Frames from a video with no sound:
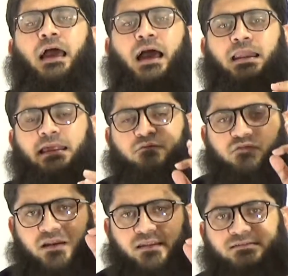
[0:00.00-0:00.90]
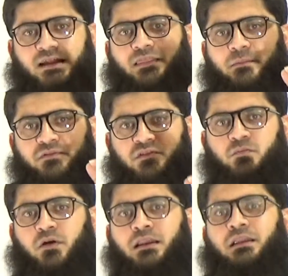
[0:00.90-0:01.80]
And if we understand the business
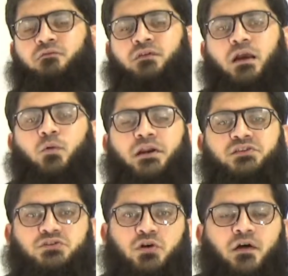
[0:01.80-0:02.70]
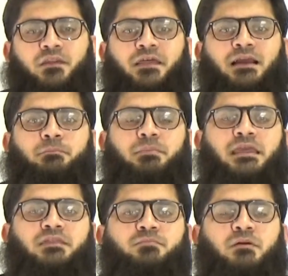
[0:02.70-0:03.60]
model, we are quite sure that the
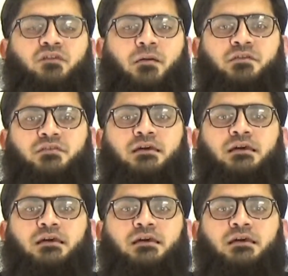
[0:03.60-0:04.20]
company's performance,